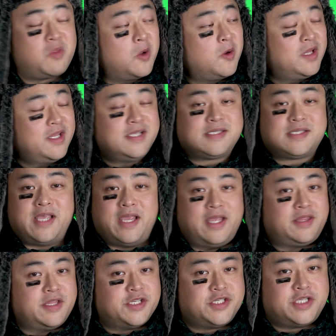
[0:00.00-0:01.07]
Or at least they
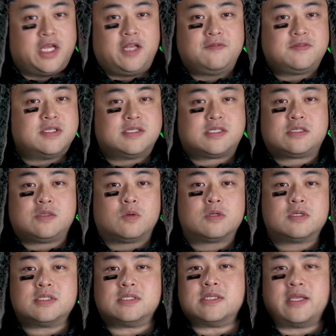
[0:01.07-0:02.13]
hit the shelves in
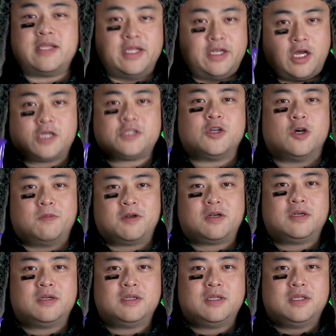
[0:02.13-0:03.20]
stores in October.